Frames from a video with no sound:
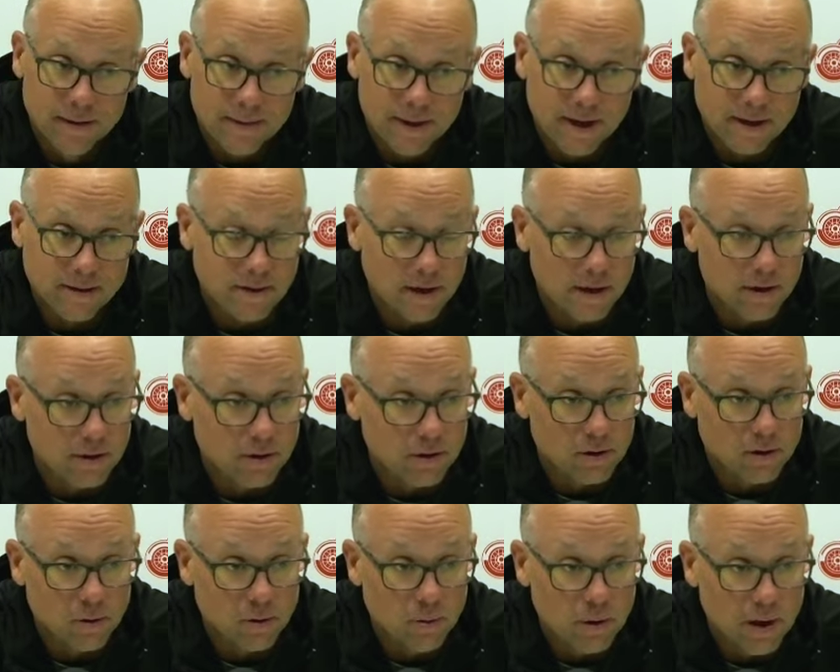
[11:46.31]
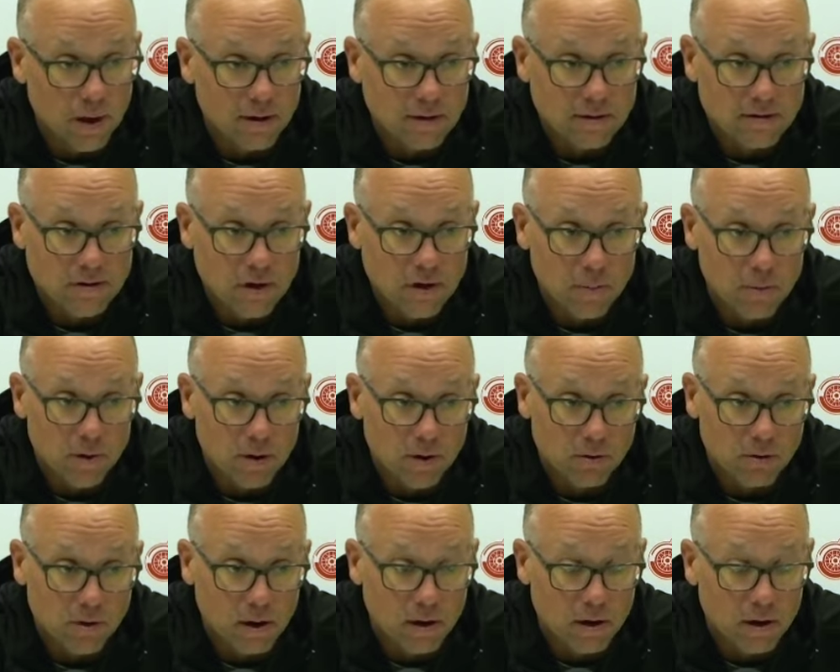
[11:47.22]
That's how you earn your way on the team. You know,
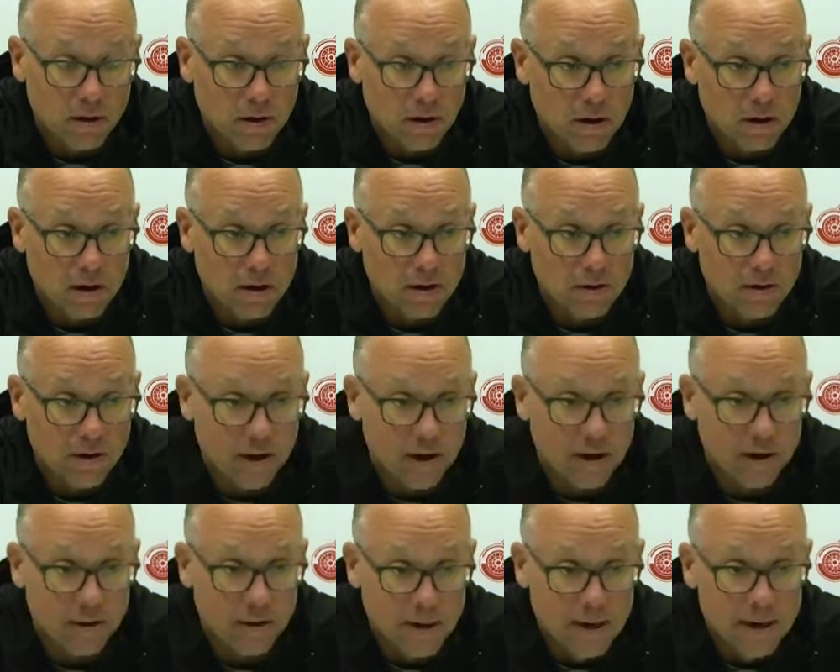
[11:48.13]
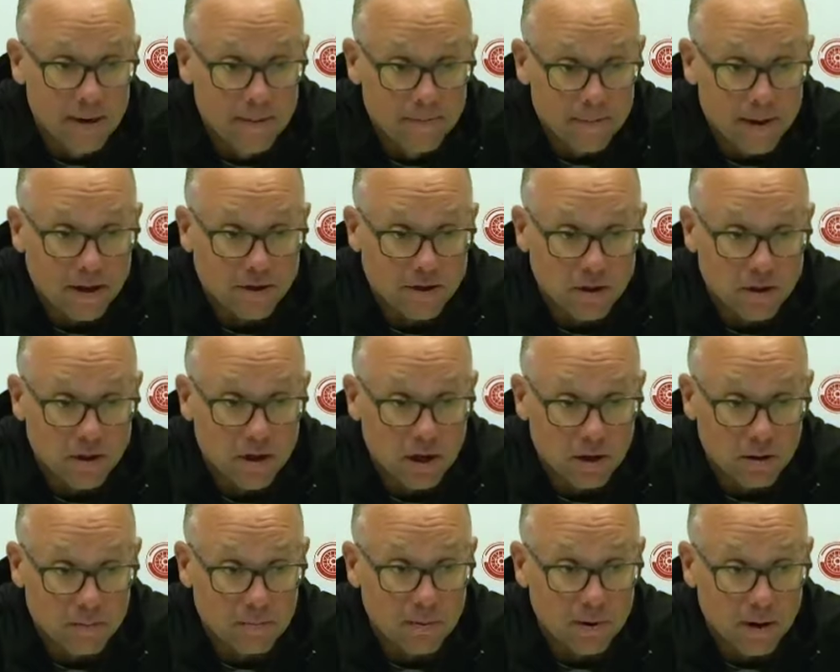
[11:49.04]
Dylan Larkin did it as a
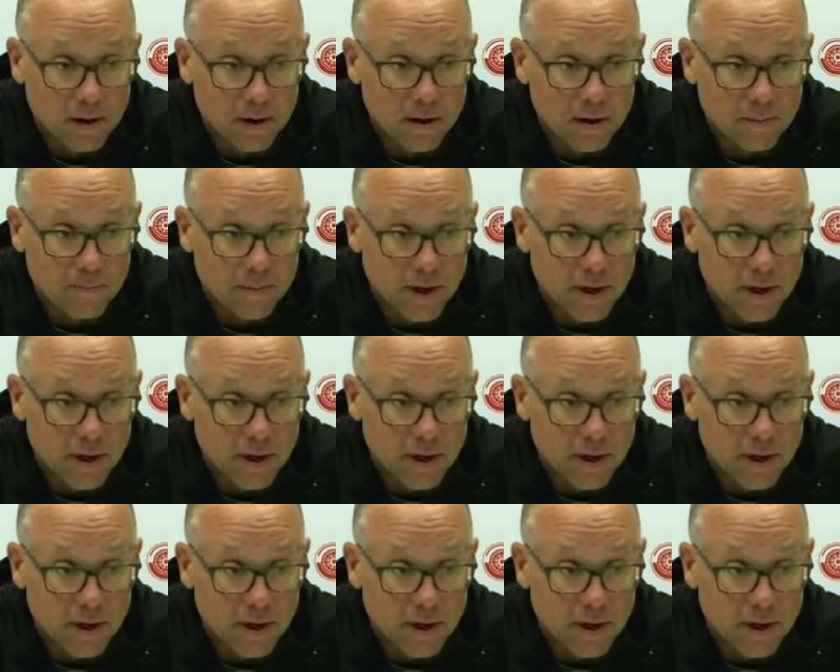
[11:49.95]
young player.